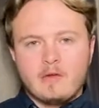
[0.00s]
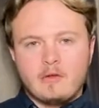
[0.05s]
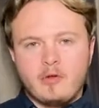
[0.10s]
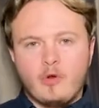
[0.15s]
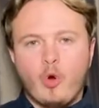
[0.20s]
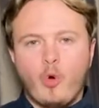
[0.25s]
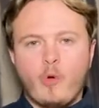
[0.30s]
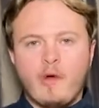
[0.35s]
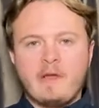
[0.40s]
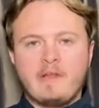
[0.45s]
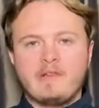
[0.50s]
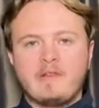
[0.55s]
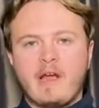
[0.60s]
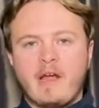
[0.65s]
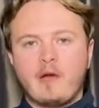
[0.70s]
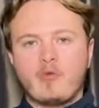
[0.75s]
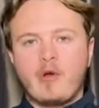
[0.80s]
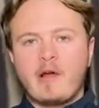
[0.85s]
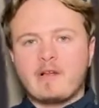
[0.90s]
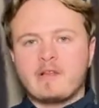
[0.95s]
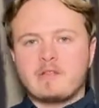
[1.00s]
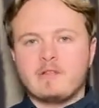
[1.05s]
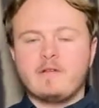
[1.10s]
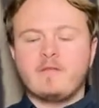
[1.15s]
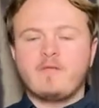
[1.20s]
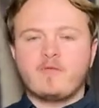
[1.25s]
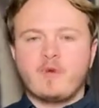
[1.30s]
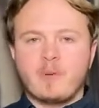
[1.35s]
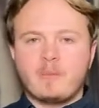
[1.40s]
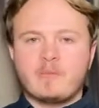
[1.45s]
going directly
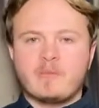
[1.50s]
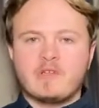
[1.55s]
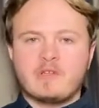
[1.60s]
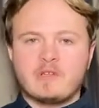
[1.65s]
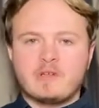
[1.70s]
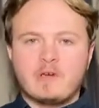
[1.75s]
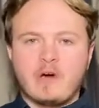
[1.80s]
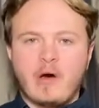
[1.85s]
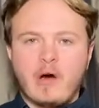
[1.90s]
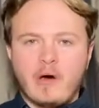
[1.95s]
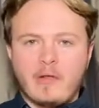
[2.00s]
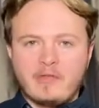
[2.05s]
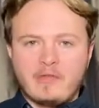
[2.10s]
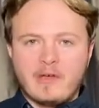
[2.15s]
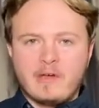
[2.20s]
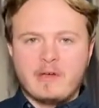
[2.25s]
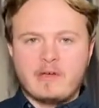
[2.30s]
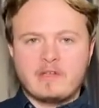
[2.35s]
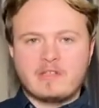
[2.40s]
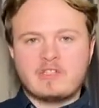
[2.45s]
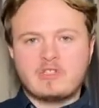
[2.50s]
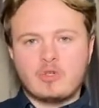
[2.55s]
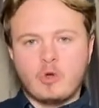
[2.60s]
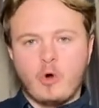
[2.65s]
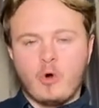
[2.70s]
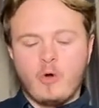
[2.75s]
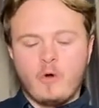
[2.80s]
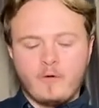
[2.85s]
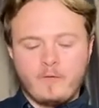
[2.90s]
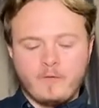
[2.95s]
from the
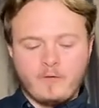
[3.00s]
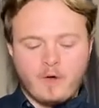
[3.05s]
stove